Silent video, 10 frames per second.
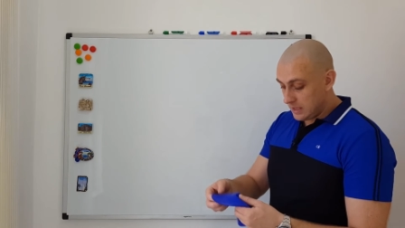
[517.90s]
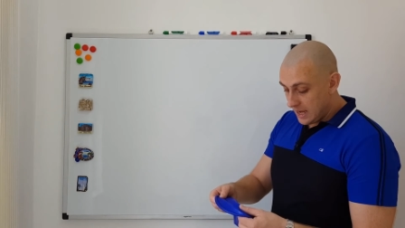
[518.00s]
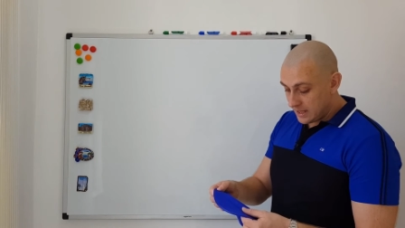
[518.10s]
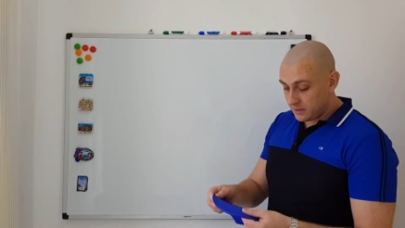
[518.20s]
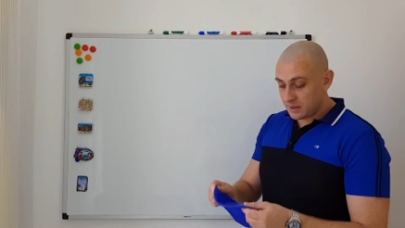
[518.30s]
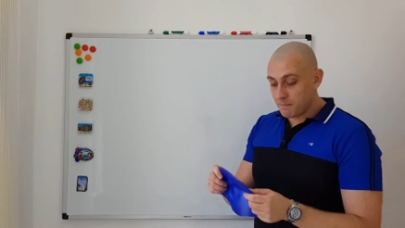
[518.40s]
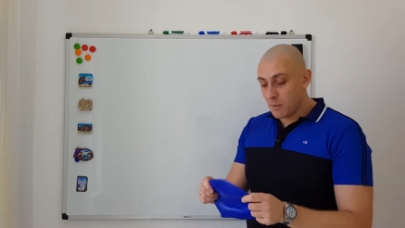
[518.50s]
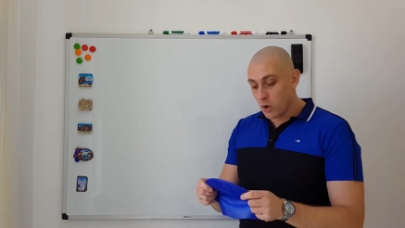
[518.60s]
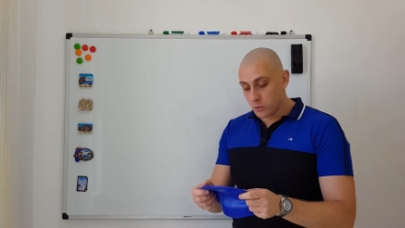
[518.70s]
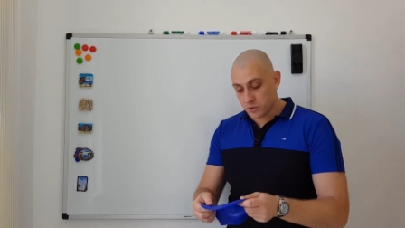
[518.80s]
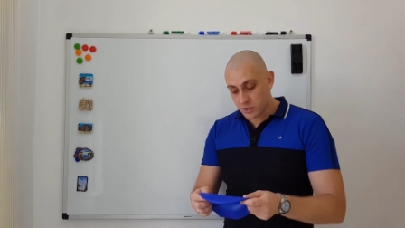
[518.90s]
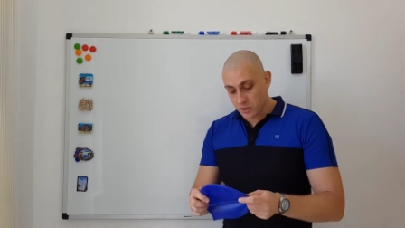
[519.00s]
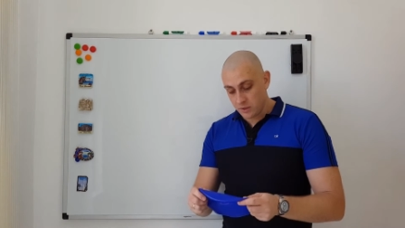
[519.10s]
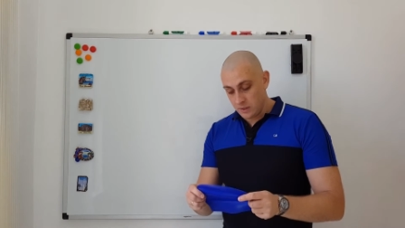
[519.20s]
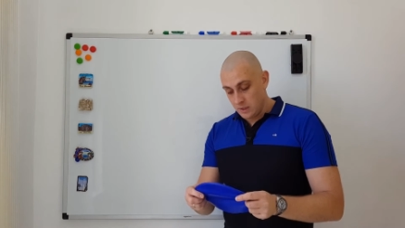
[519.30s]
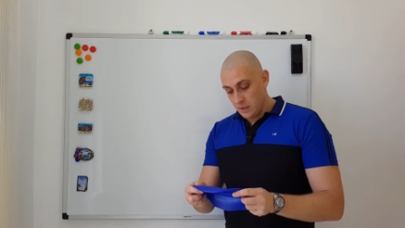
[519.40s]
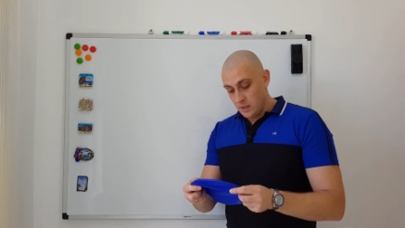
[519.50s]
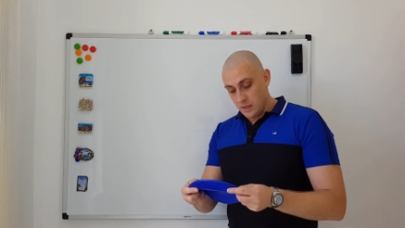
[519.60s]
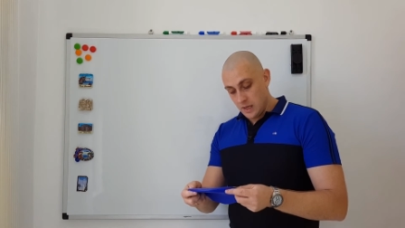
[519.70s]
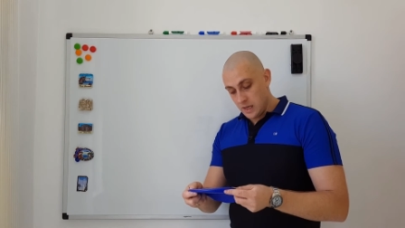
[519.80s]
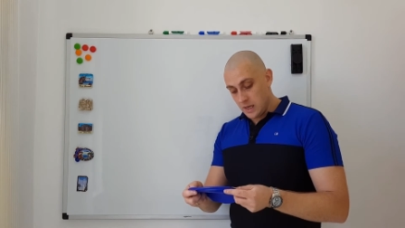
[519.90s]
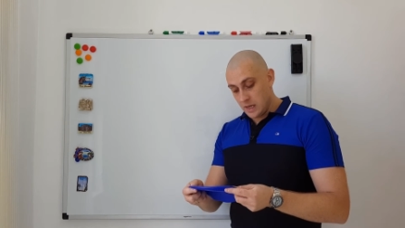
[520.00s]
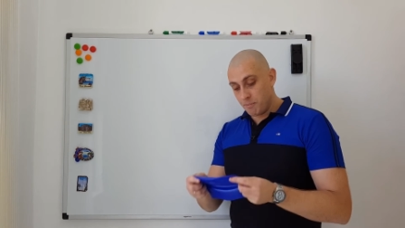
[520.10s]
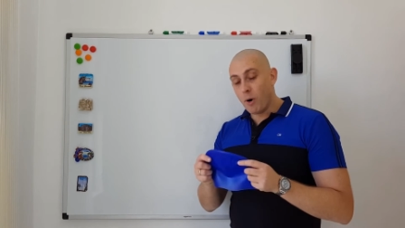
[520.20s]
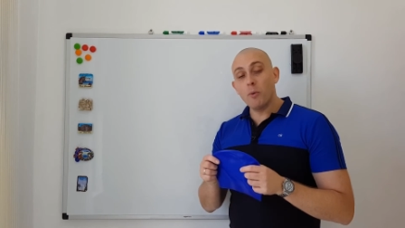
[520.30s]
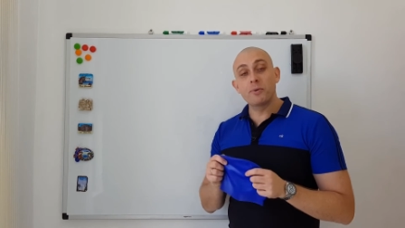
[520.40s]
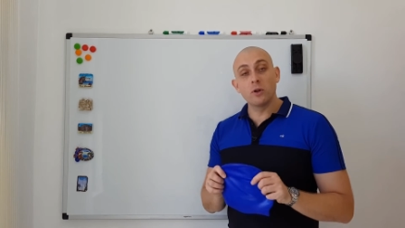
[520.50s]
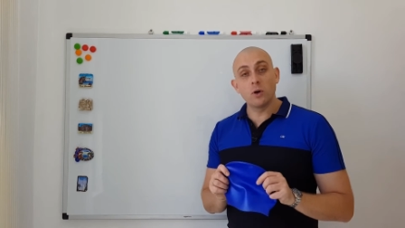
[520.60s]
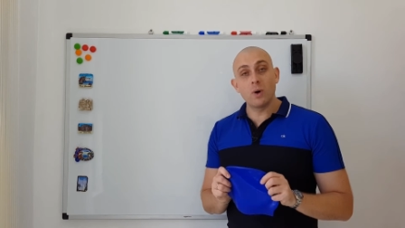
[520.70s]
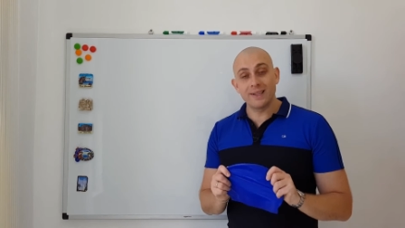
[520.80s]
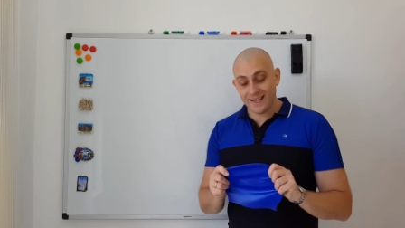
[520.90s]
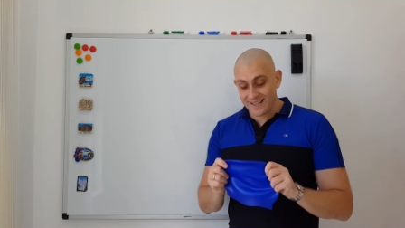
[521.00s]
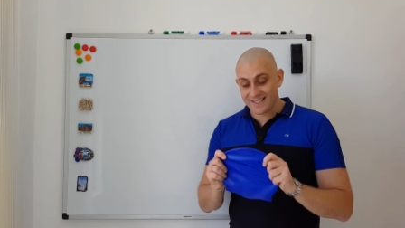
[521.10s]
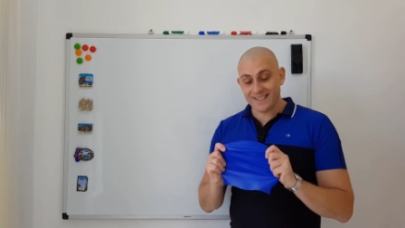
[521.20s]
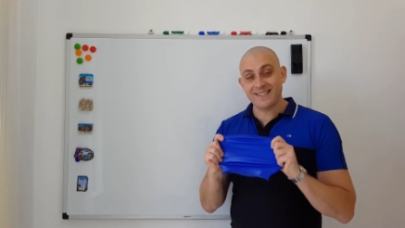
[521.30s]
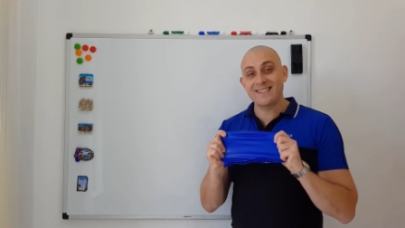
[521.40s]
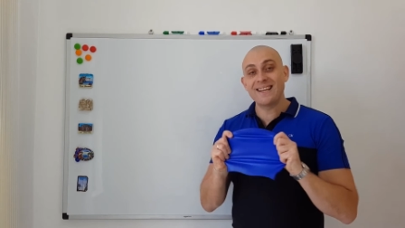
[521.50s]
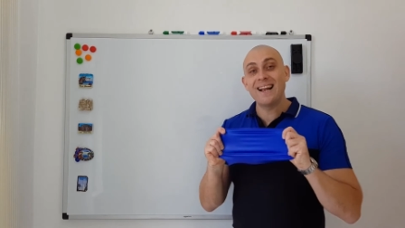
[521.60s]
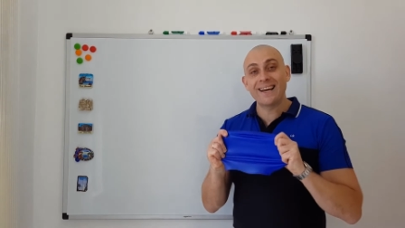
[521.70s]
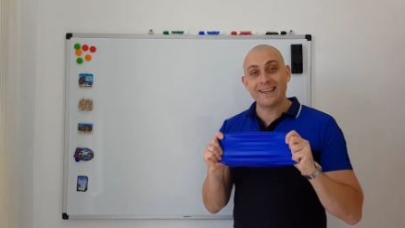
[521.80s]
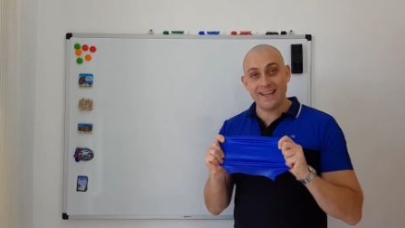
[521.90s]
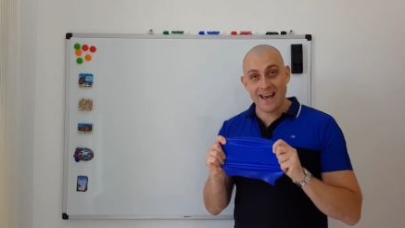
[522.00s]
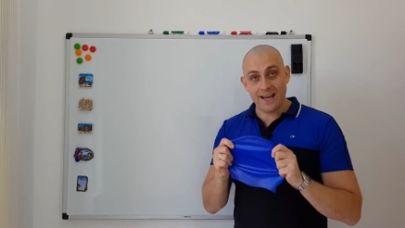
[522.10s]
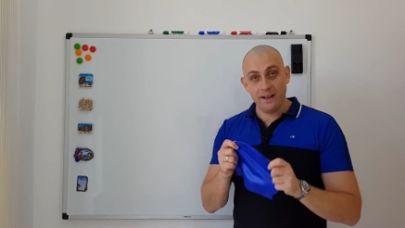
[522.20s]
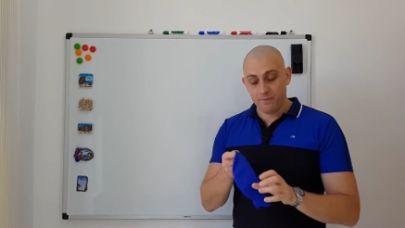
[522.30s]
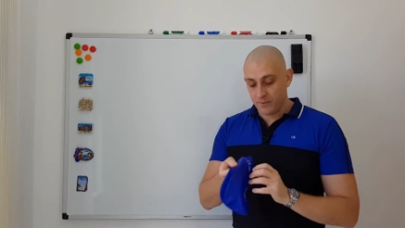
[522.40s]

and the most popular one is the silicone hat.